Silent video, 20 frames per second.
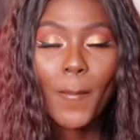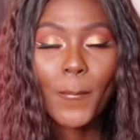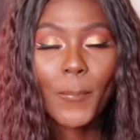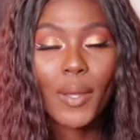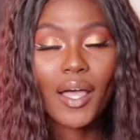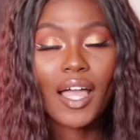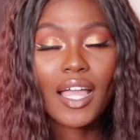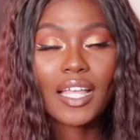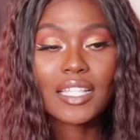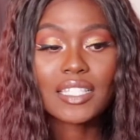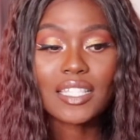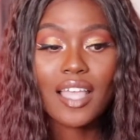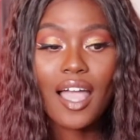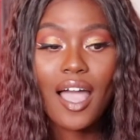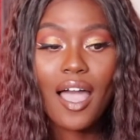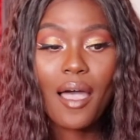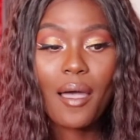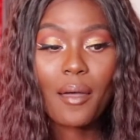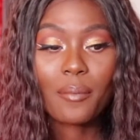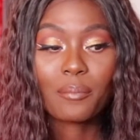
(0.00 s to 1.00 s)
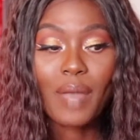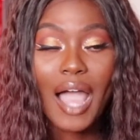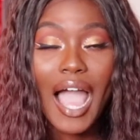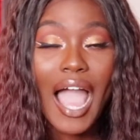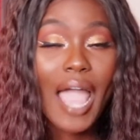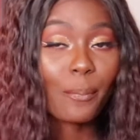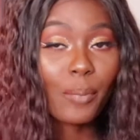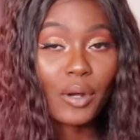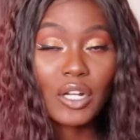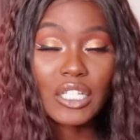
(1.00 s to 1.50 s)
But
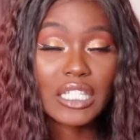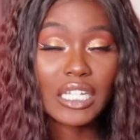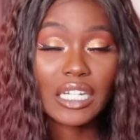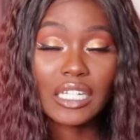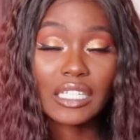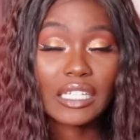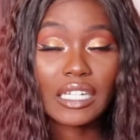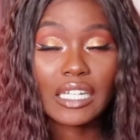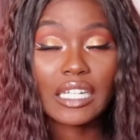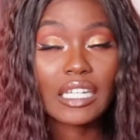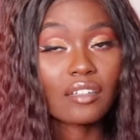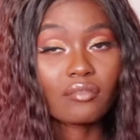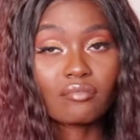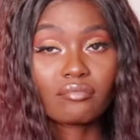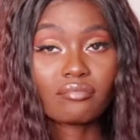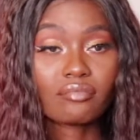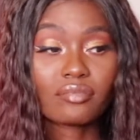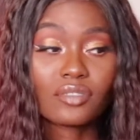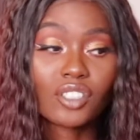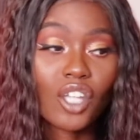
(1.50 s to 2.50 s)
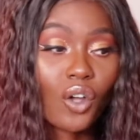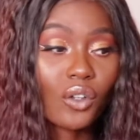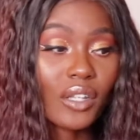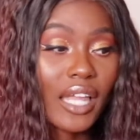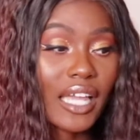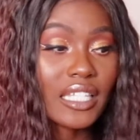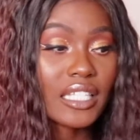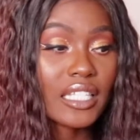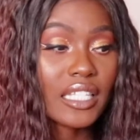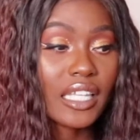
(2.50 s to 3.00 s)
I personally don't
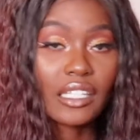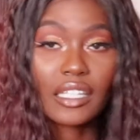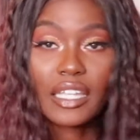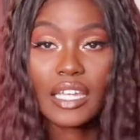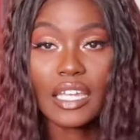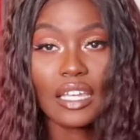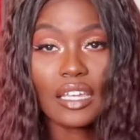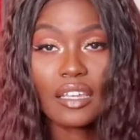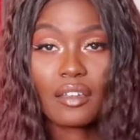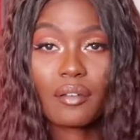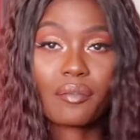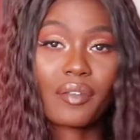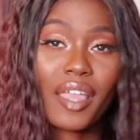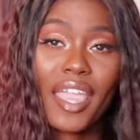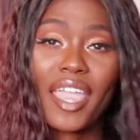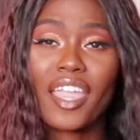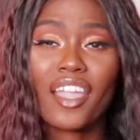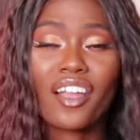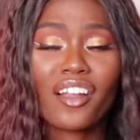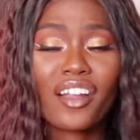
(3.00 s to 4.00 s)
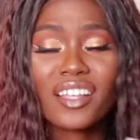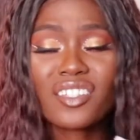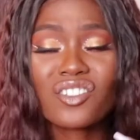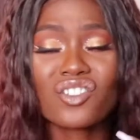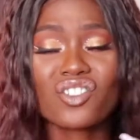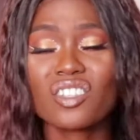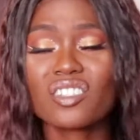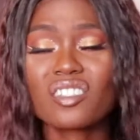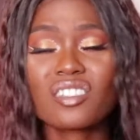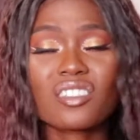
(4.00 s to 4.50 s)
like sealing hair. It's
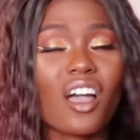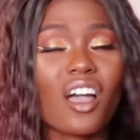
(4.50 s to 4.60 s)
just,